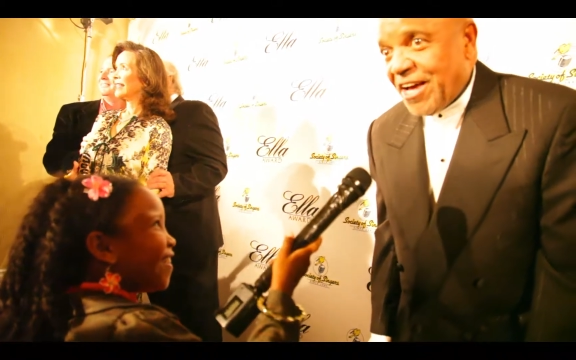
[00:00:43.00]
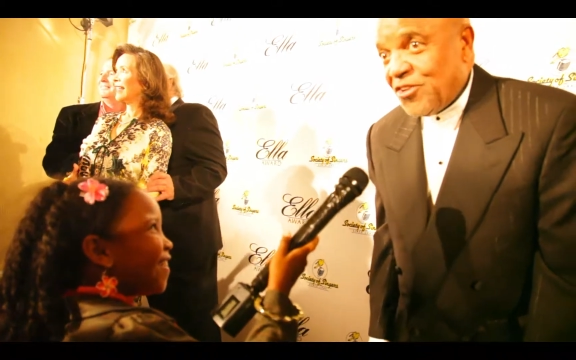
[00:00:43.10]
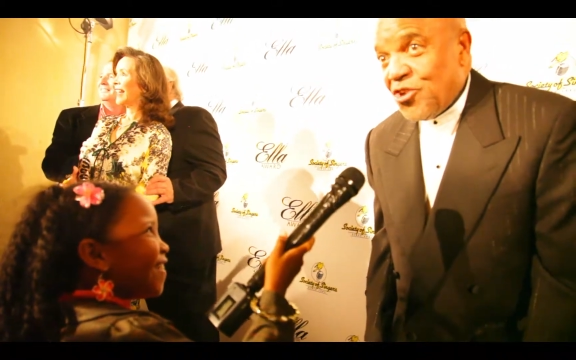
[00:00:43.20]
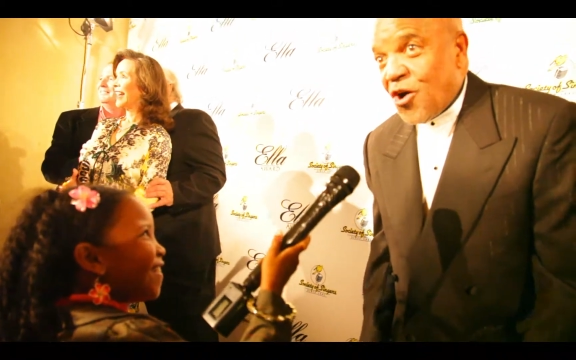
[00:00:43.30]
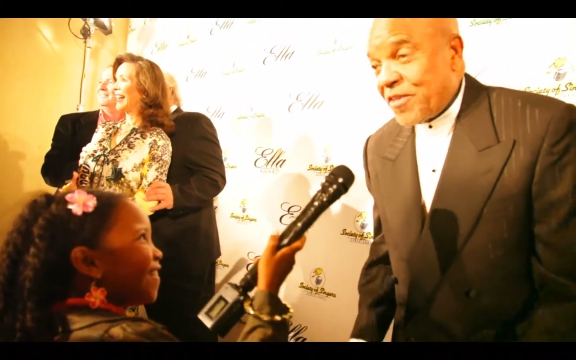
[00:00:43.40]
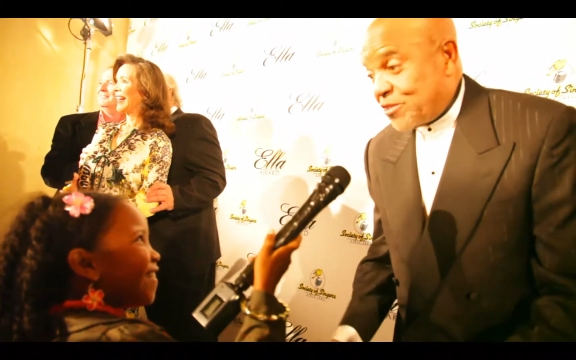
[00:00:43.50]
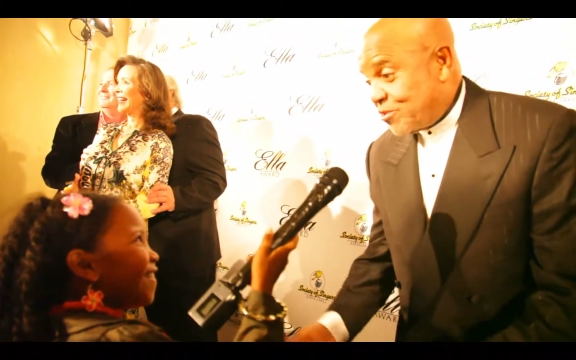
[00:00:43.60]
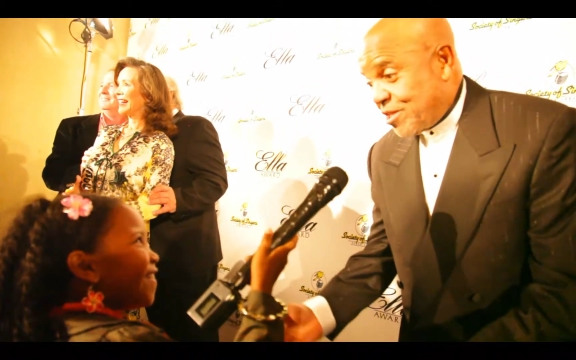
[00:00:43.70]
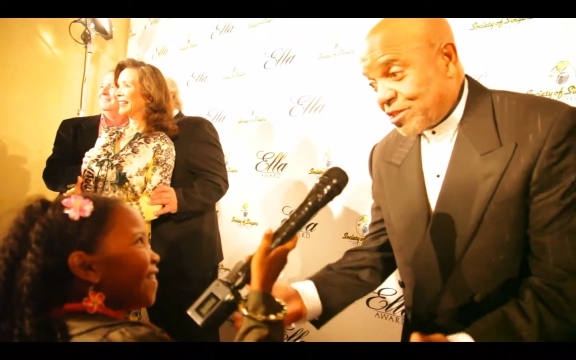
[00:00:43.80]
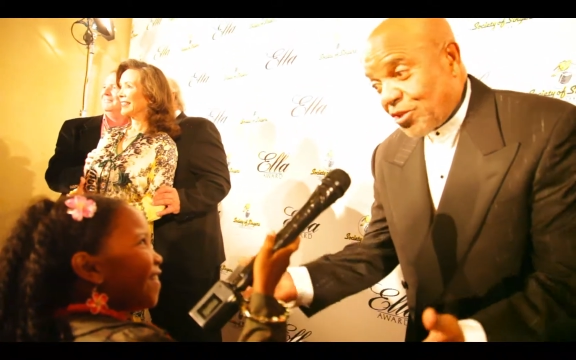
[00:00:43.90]
Speaker 1: No, that you're
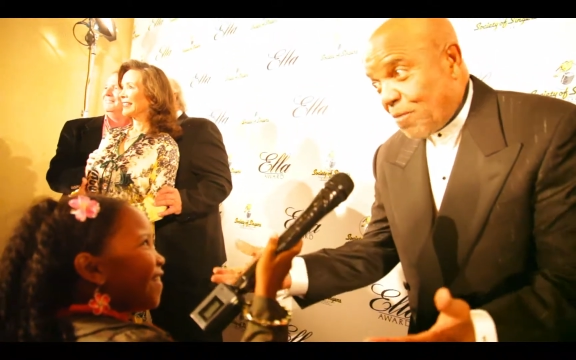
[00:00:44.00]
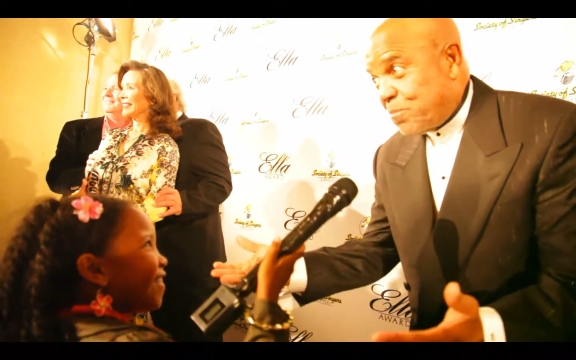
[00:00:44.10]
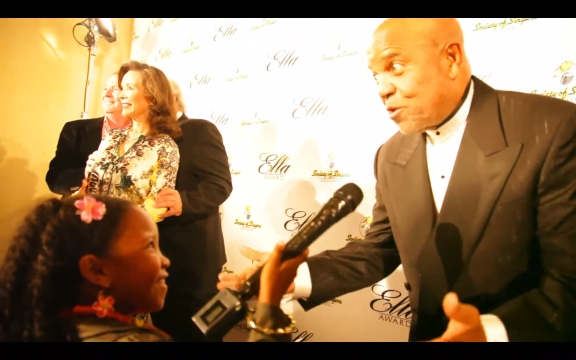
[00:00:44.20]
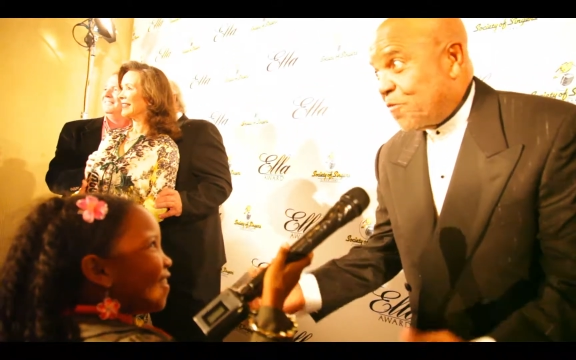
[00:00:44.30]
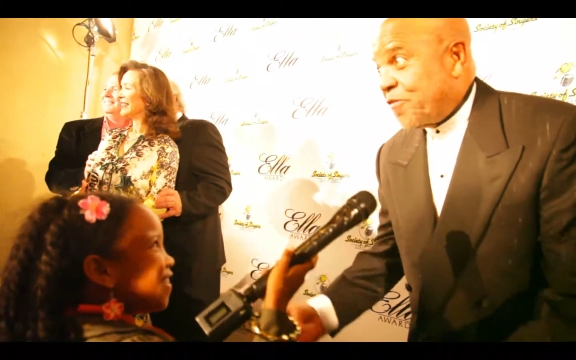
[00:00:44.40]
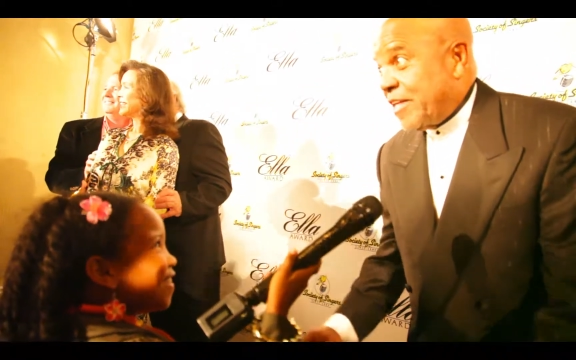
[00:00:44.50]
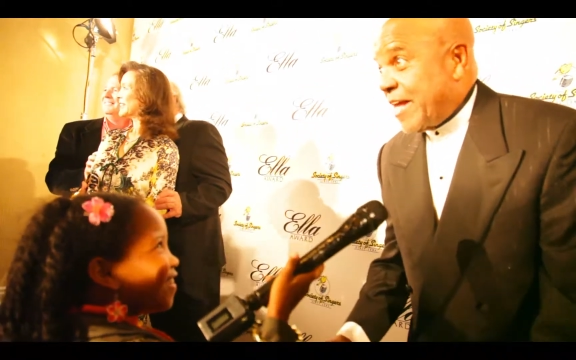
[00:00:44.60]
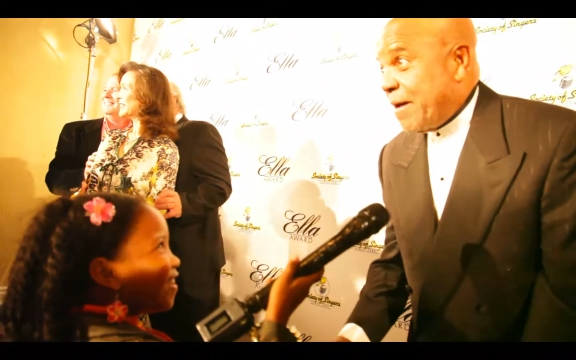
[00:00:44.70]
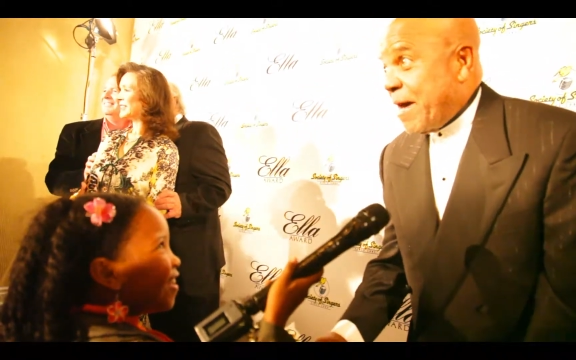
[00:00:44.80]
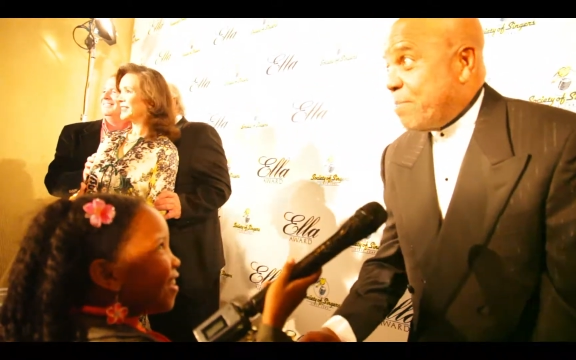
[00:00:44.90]
just so beautiful, and
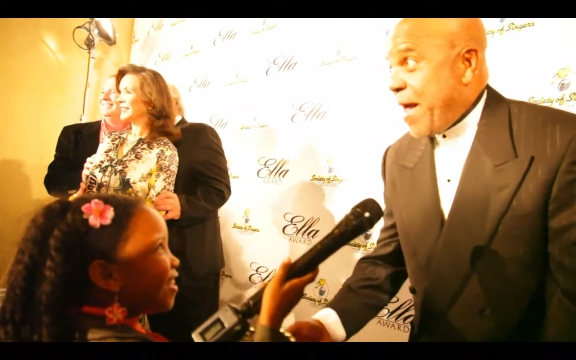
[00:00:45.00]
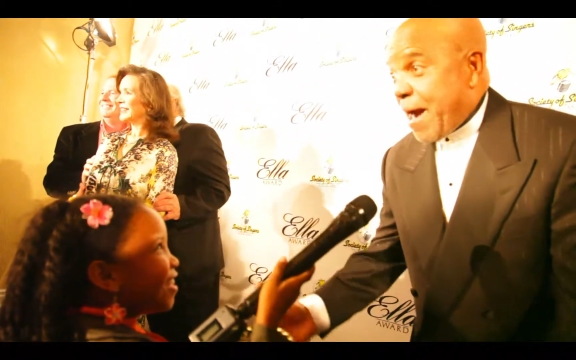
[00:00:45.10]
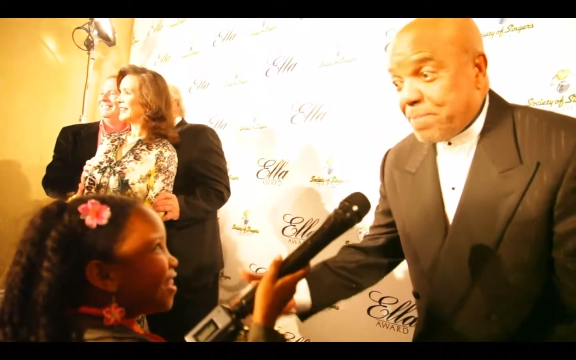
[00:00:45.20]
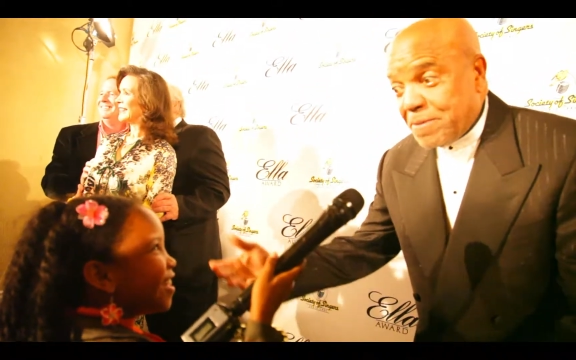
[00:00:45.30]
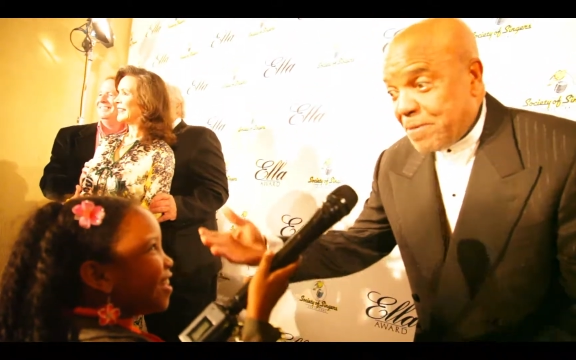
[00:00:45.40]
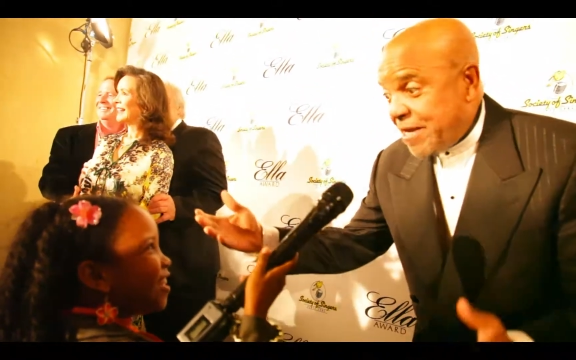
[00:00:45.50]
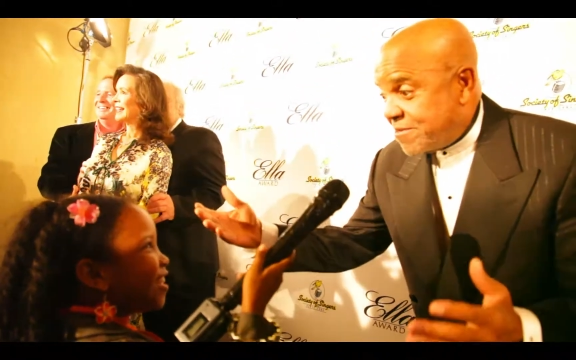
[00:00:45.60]
I, am happy to be here